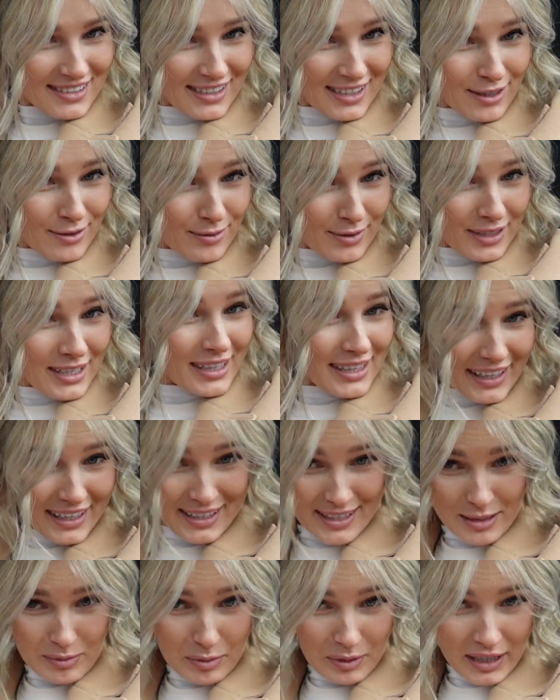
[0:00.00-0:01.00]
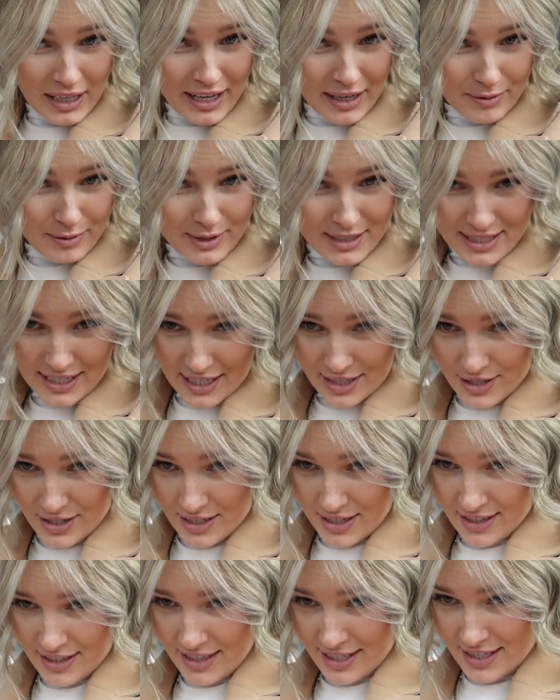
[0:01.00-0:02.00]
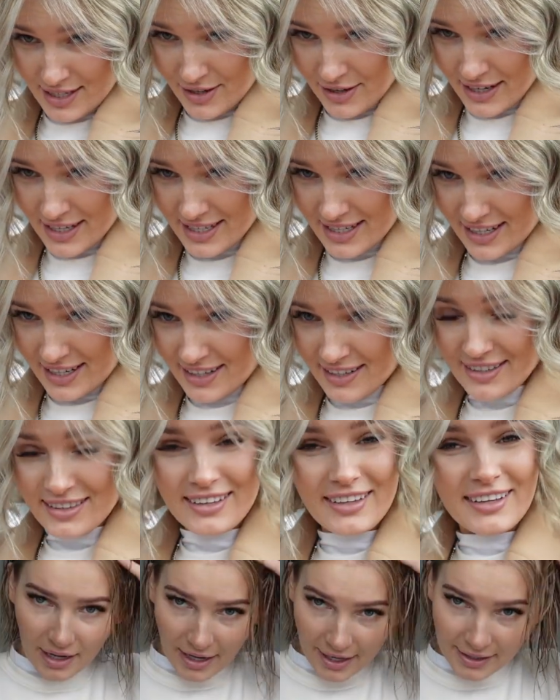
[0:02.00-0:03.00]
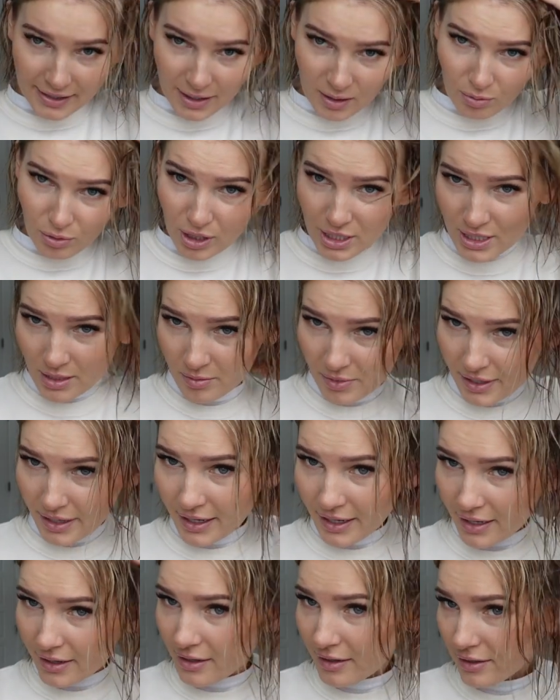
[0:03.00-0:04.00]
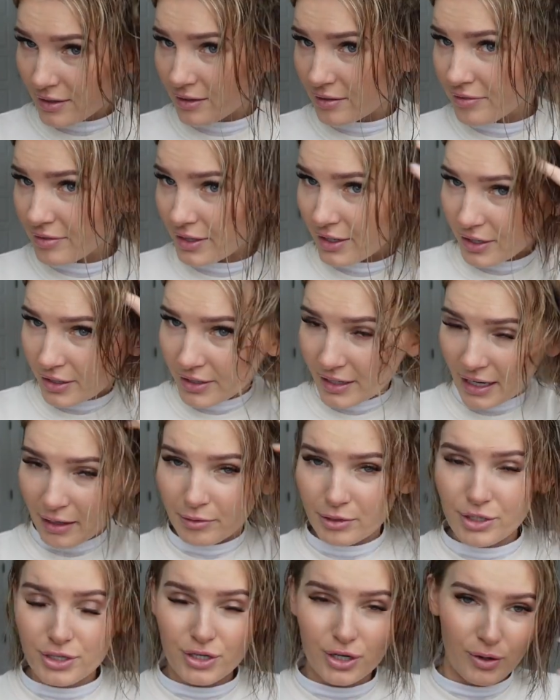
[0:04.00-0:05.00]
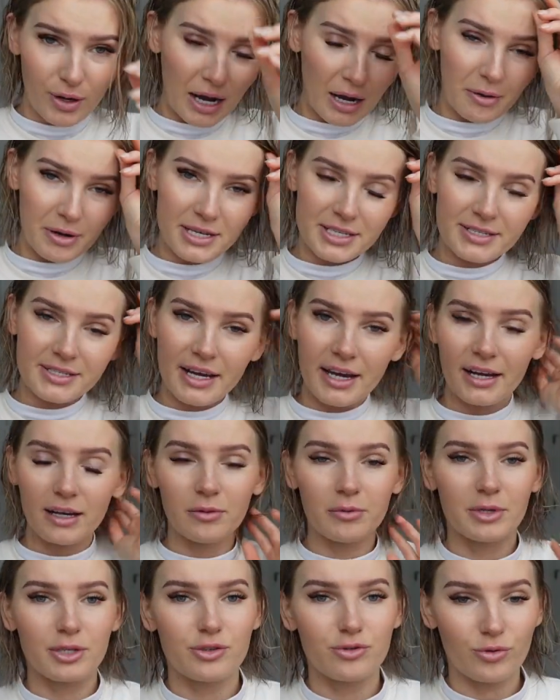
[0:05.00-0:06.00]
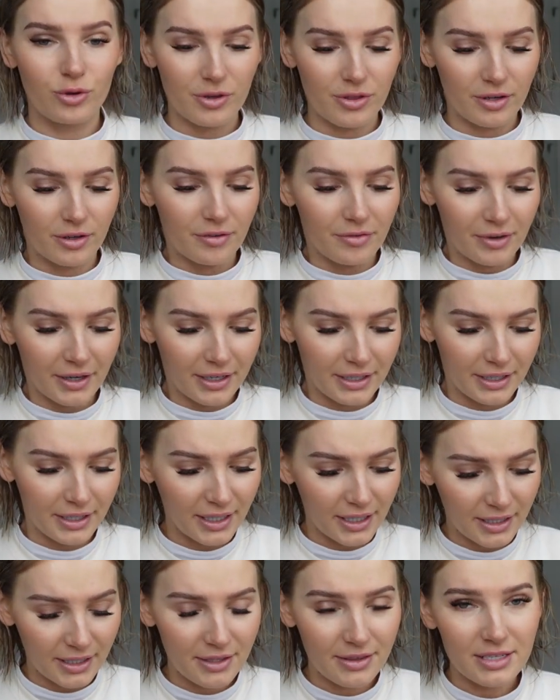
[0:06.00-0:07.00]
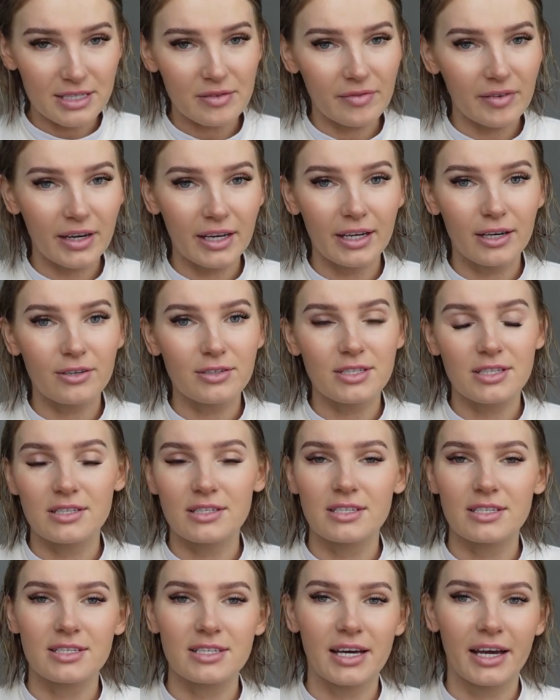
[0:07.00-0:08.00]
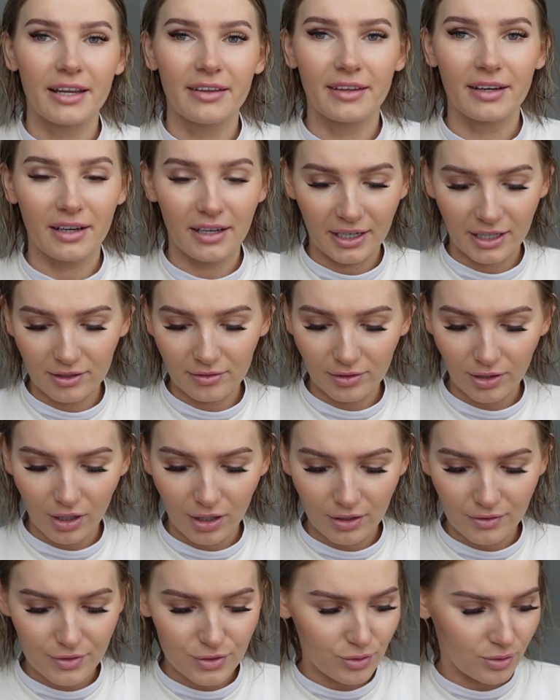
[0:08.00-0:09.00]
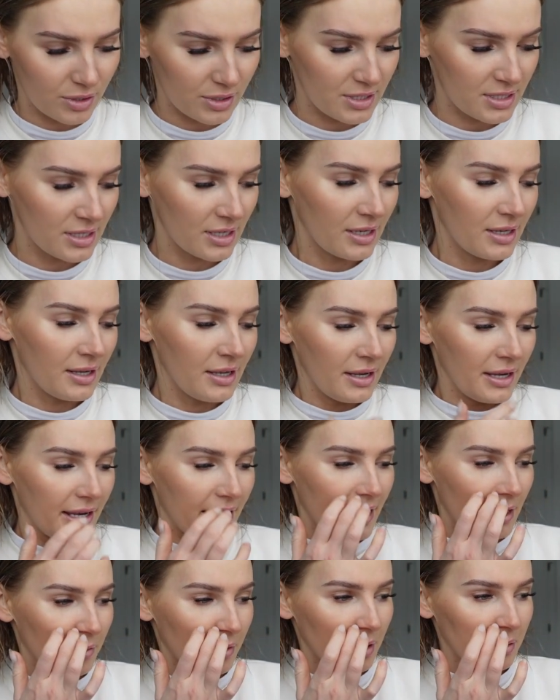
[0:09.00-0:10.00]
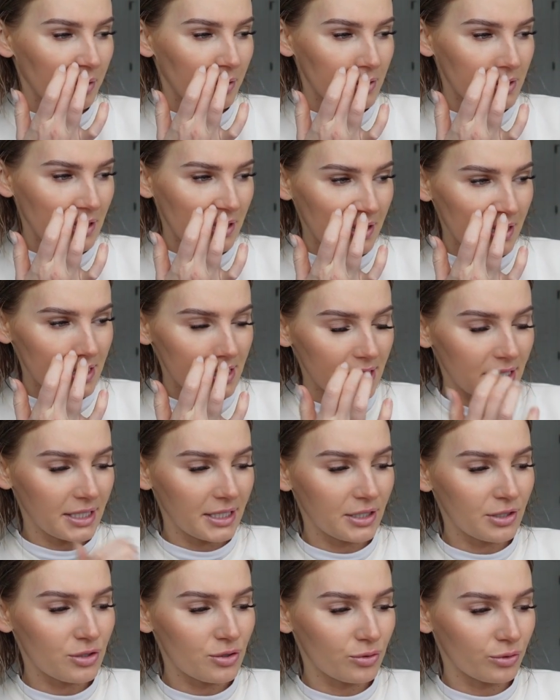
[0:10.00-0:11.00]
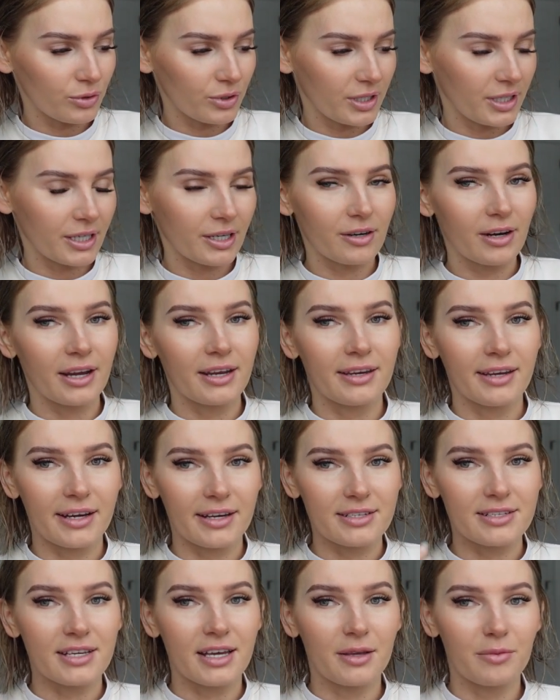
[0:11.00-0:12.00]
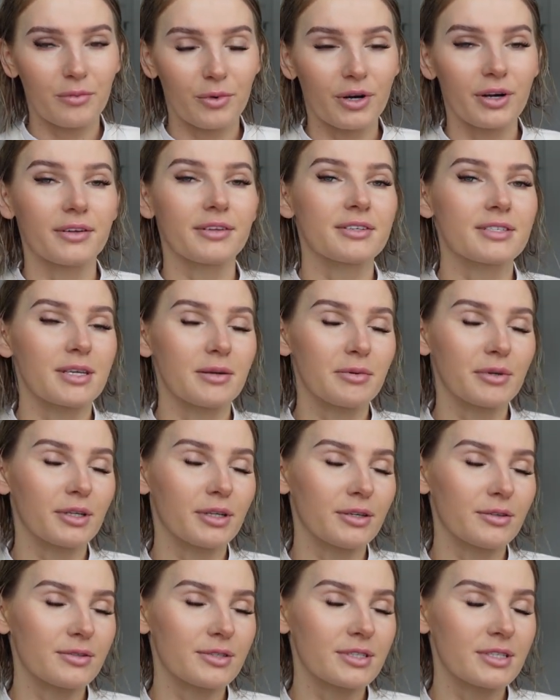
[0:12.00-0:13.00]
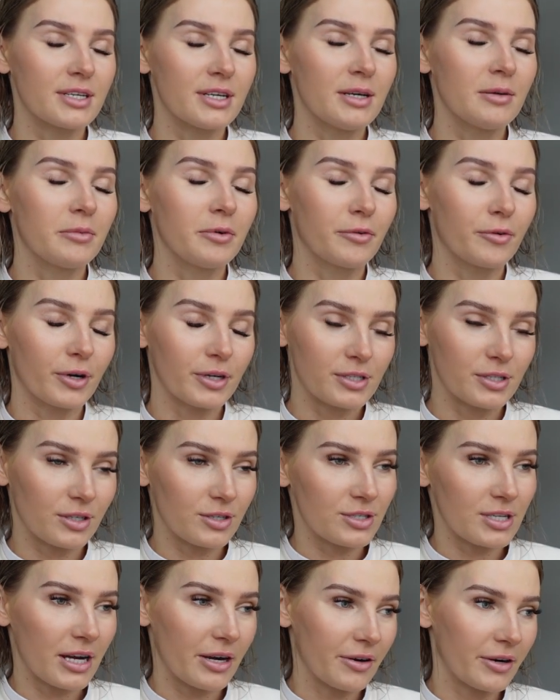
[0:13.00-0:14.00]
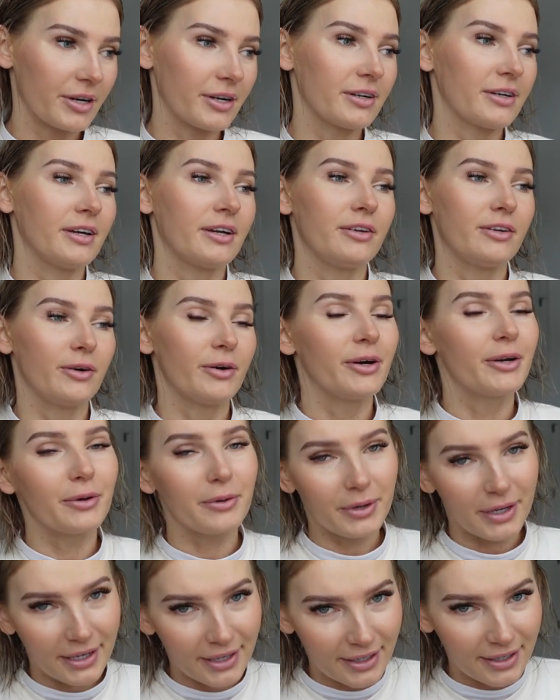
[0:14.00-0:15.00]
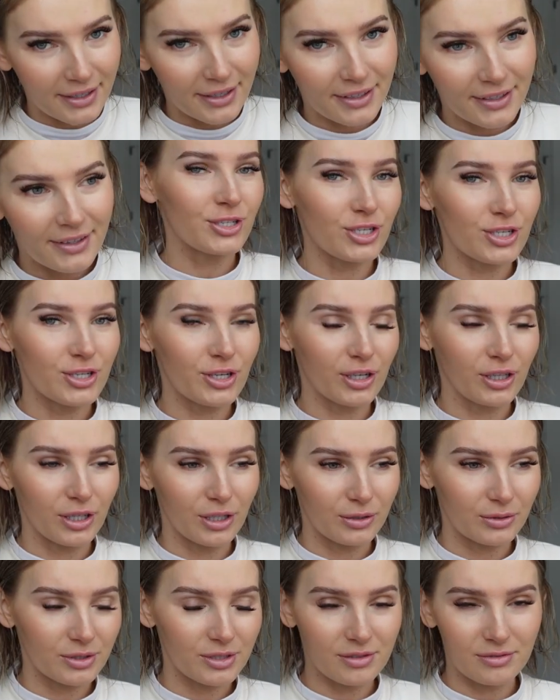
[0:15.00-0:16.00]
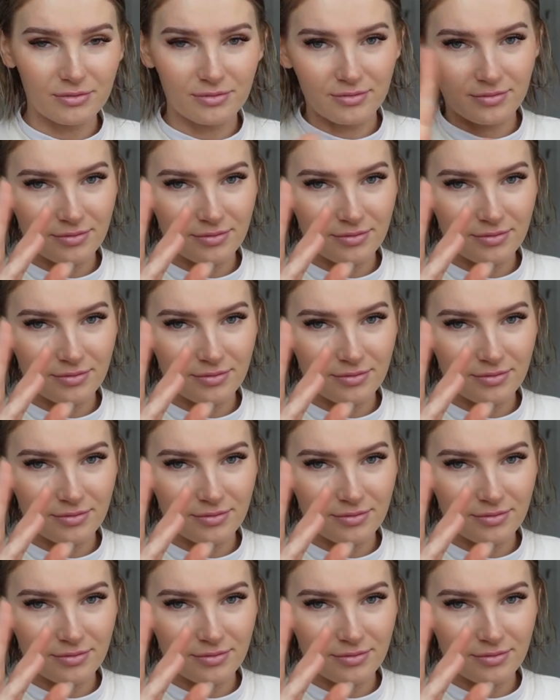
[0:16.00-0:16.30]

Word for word: It really lightened up a lot in one session. That's crazy. I ended up washing my hair and figured I would show how I style my short, thin, fine hair in this video, since it's kind of like a hair vlog of sorts. And I'm going to be using this heat tool here, and yes, I'm wearing the same clothes before I took a shower, and no, I don't care. It's just the clothes.